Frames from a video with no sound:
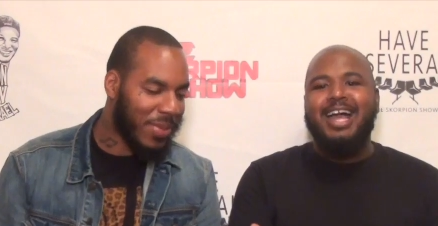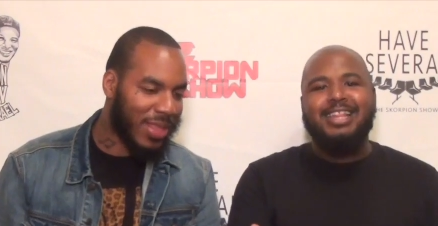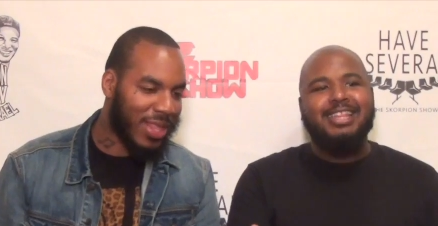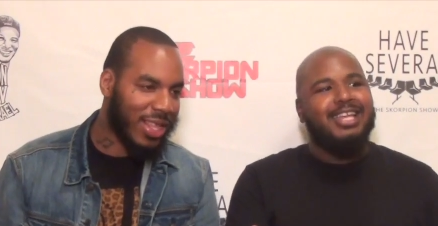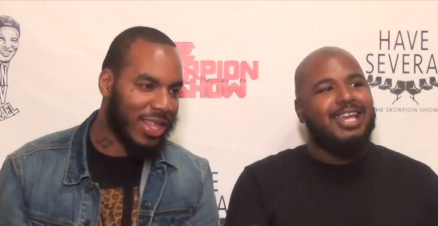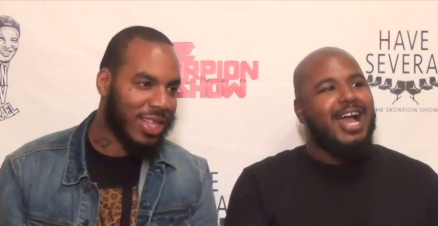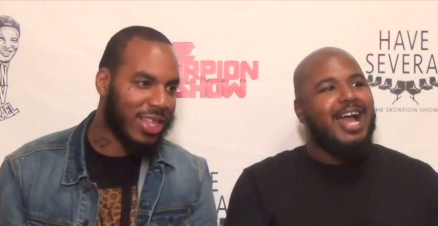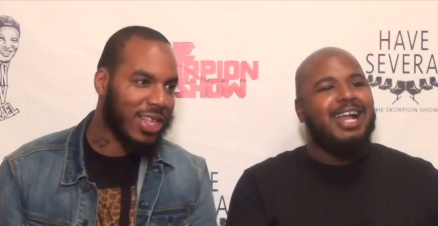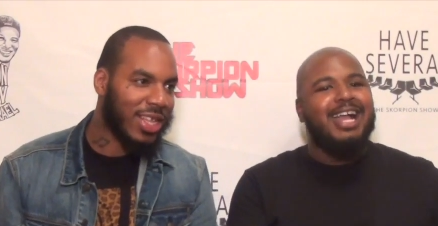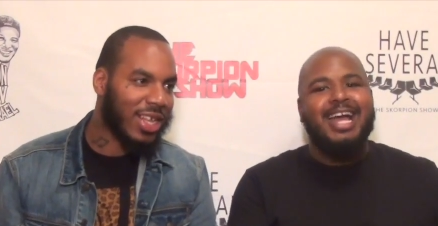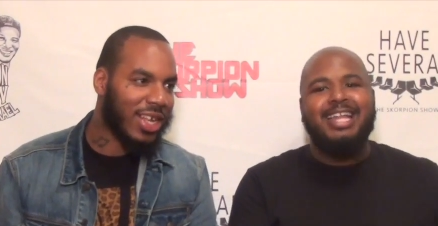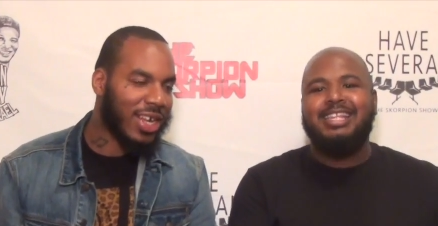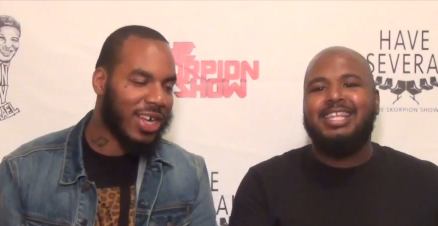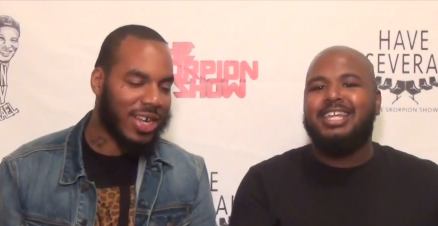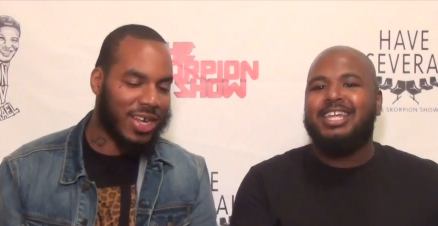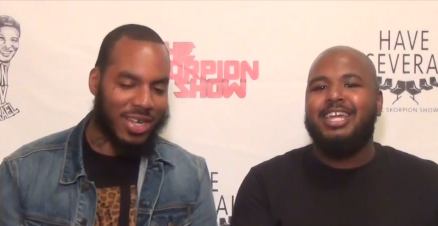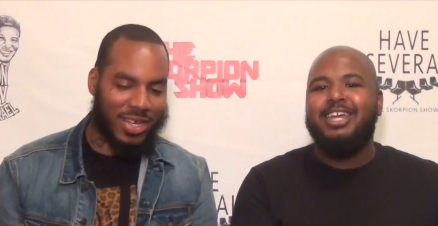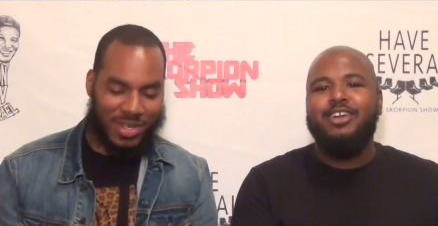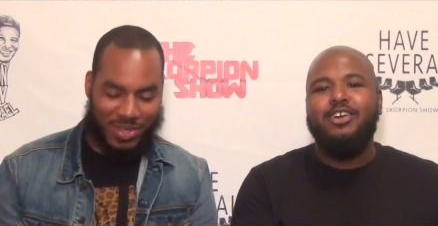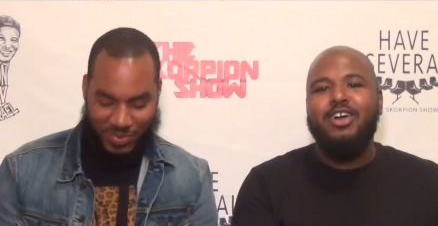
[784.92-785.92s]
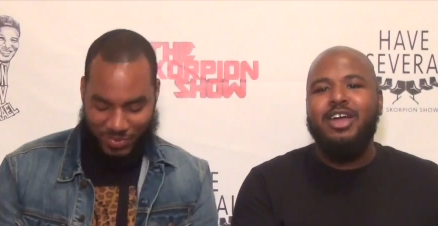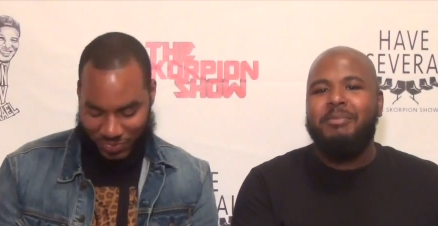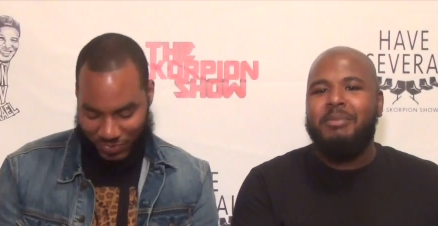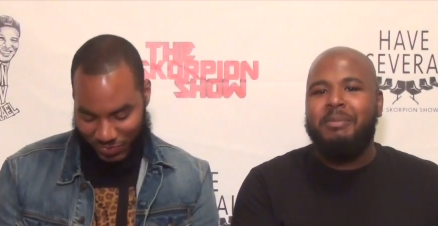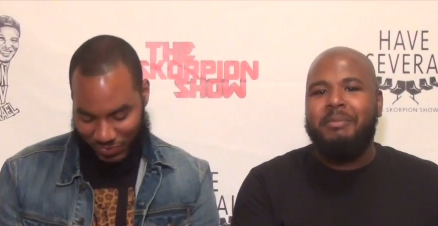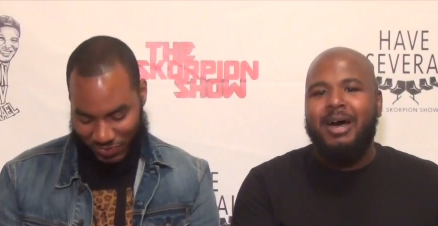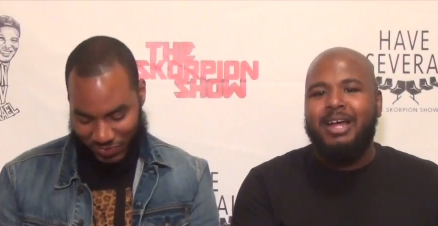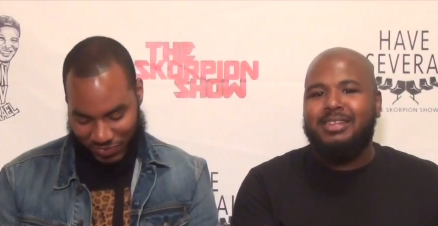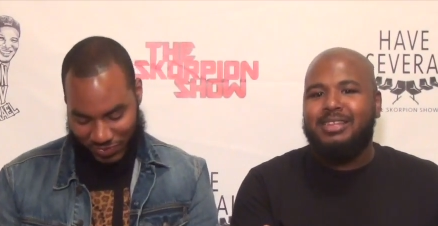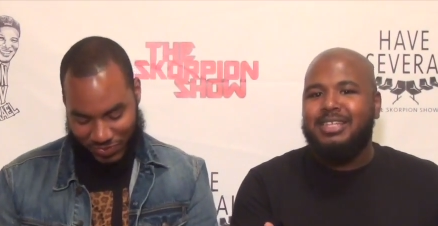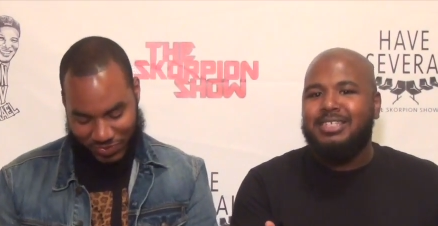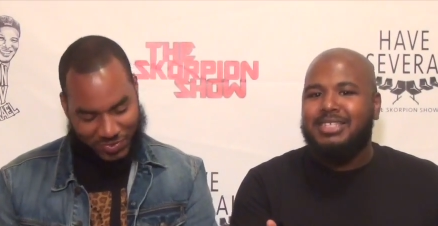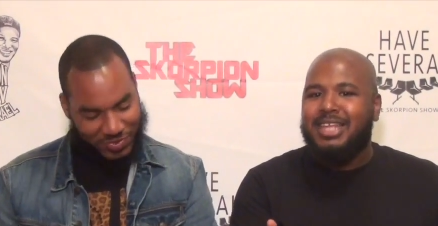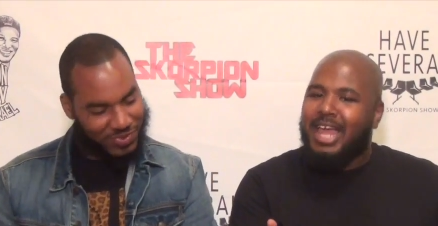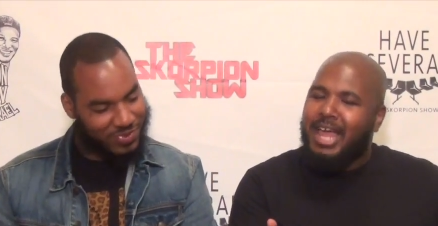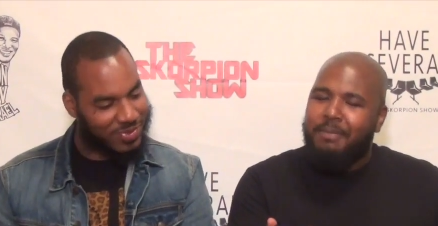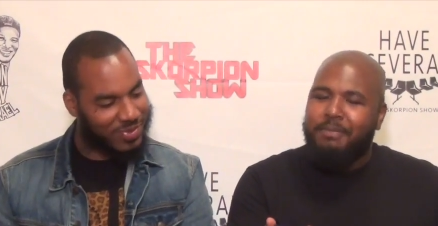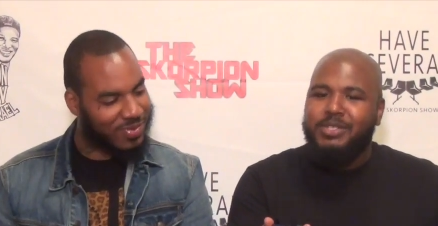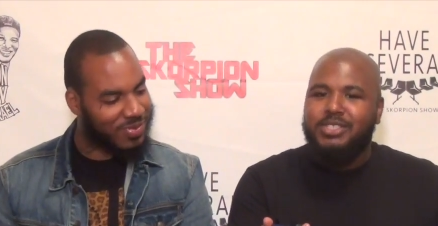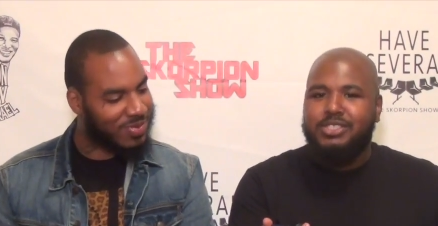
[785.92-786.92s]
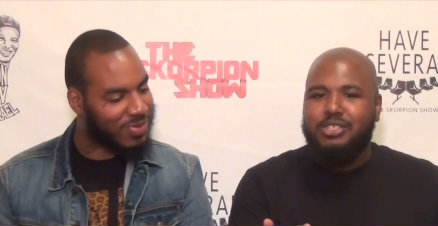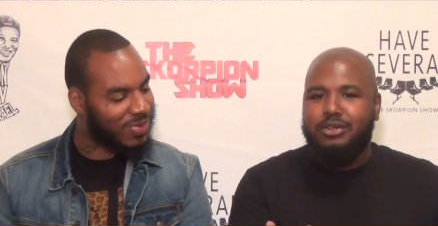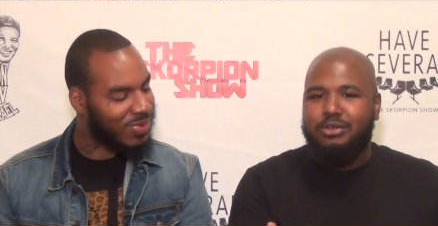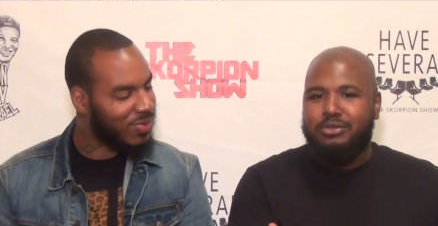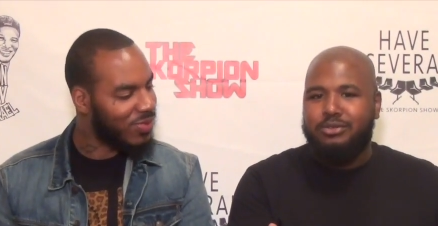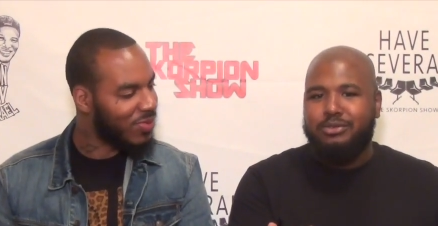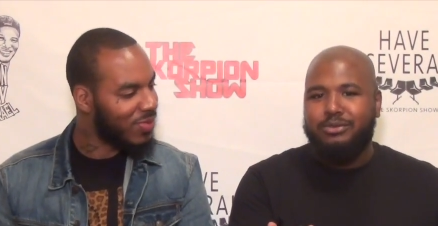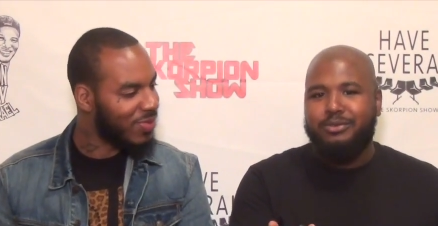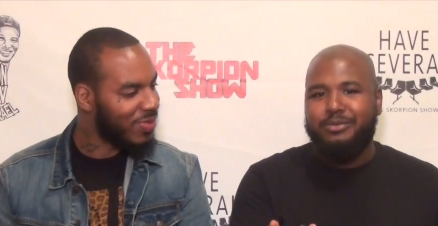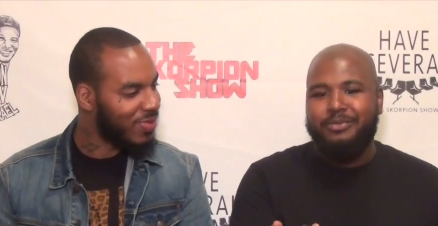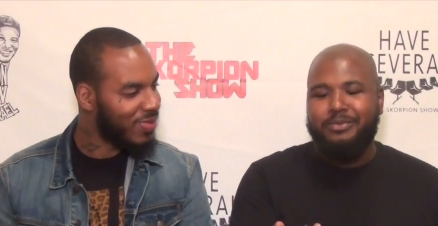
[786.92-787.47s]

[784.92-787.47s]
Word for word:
Speaker 1: got to, I got to get on him about this episode.